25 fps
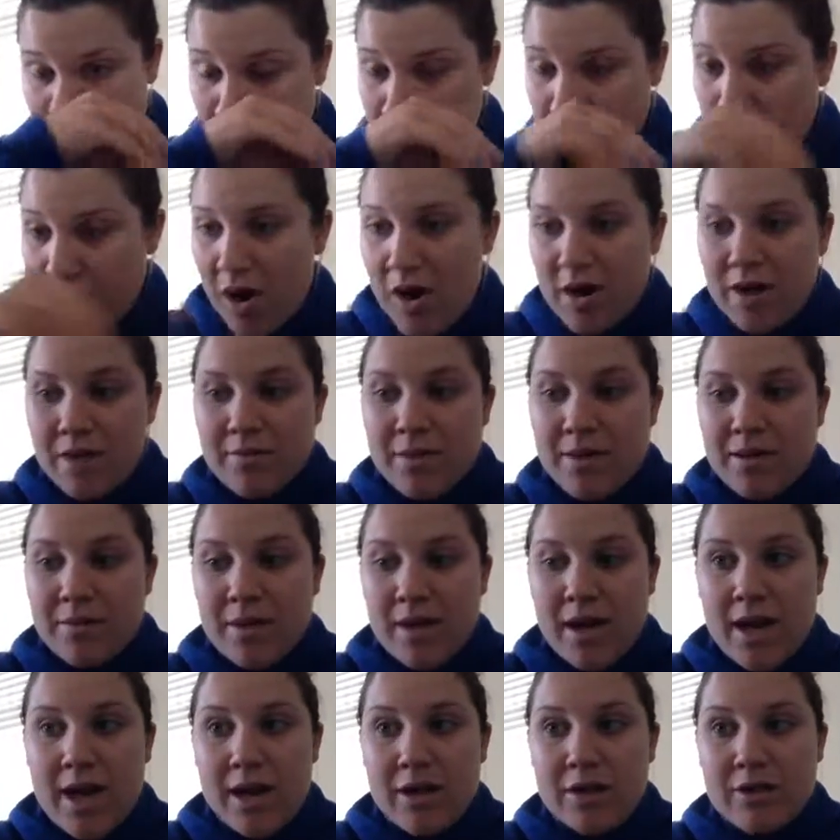Pardon me,
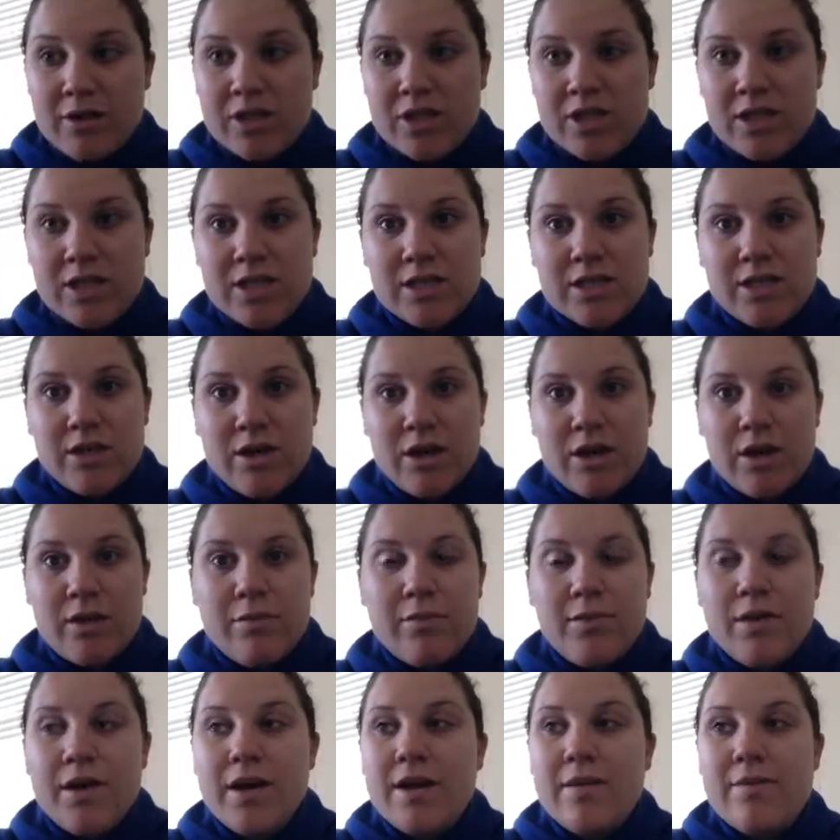my allergies are
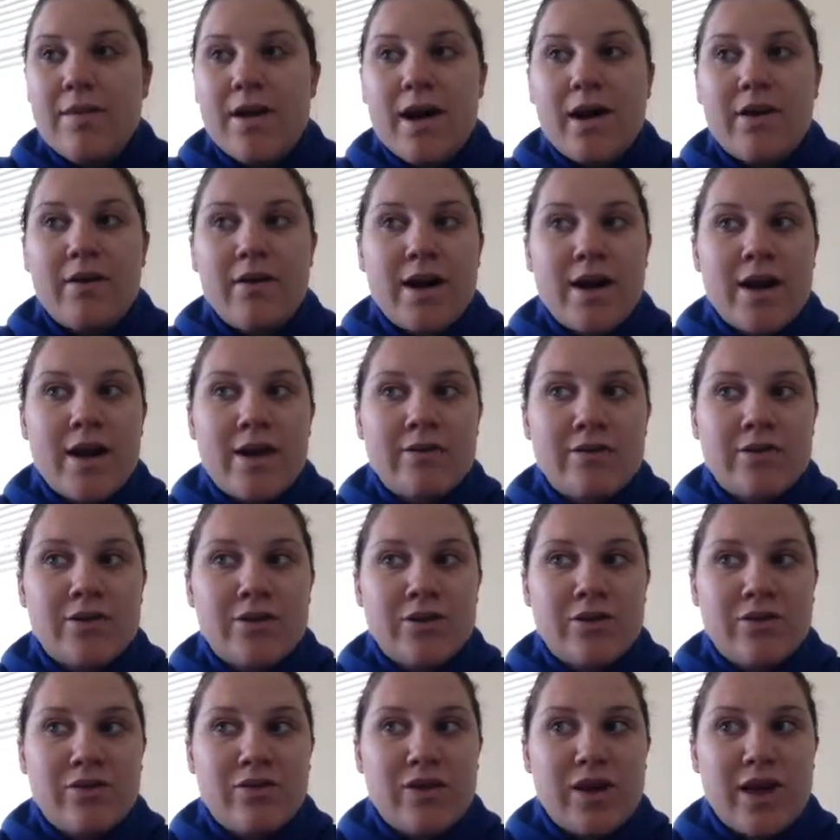pretty bad right now,
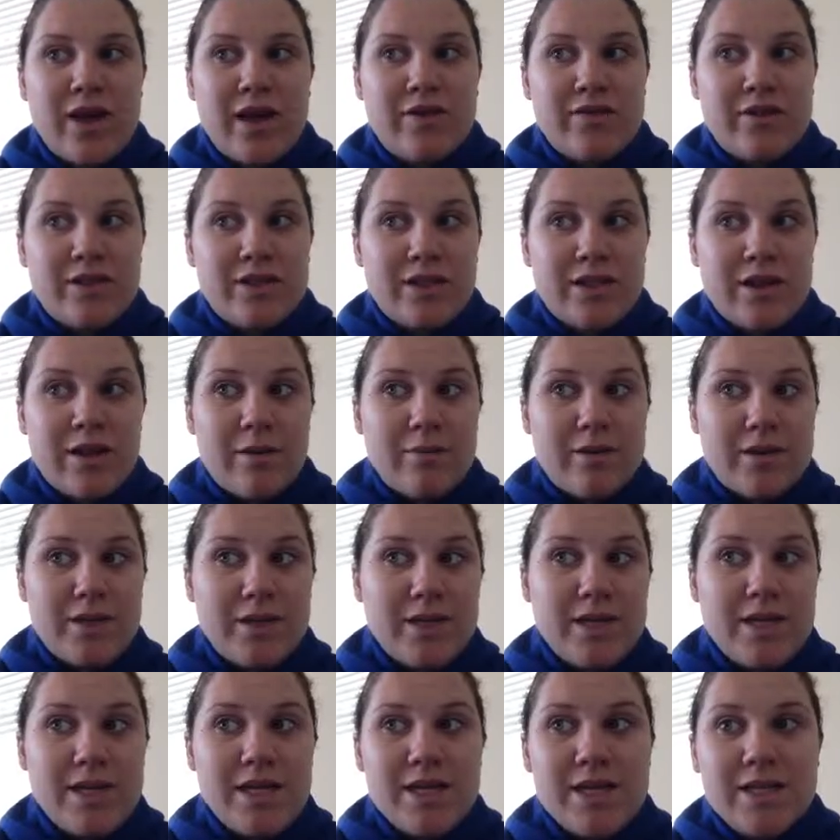so if I have to stop and
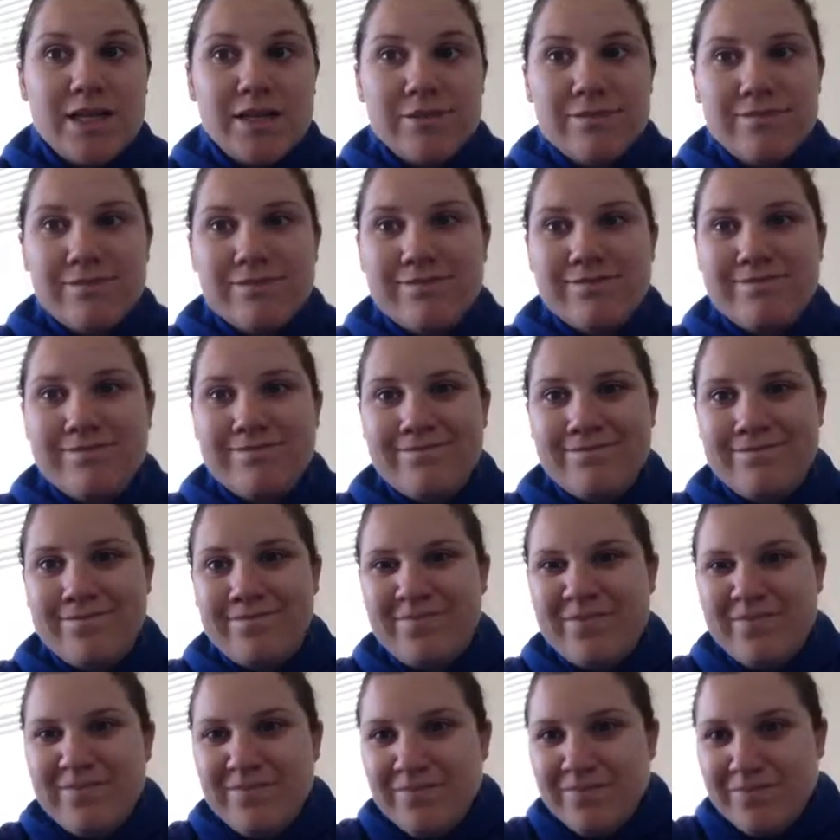sneeze,
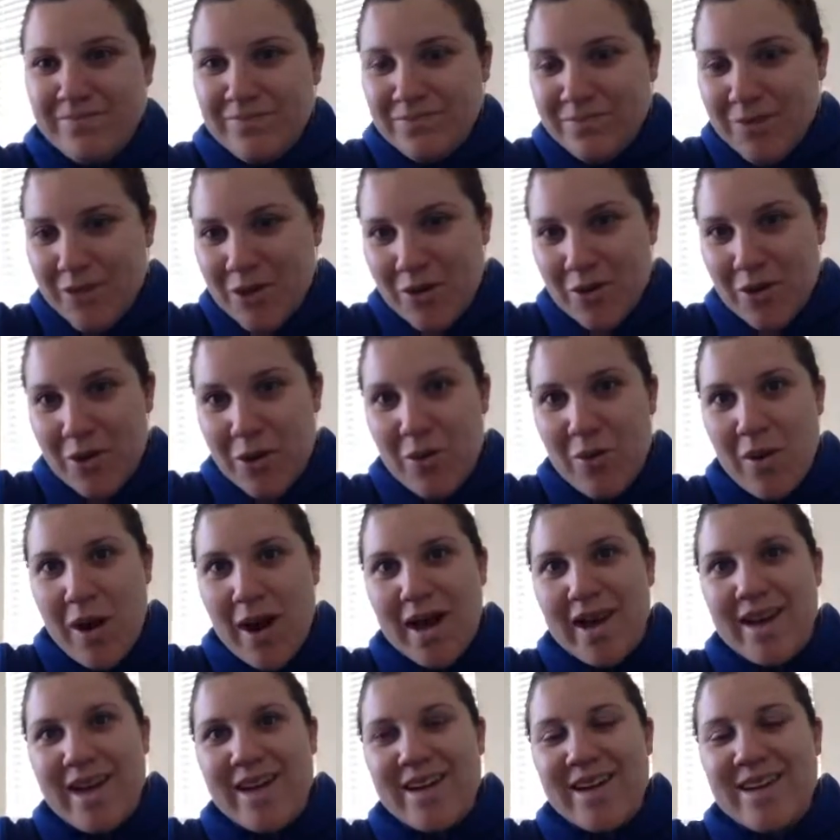you know
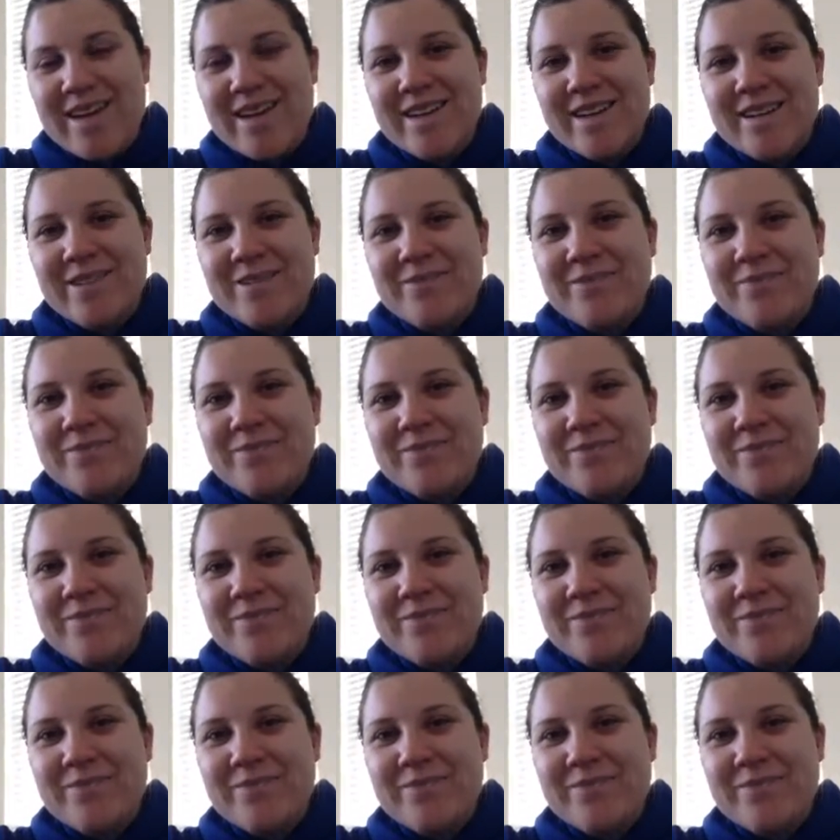why.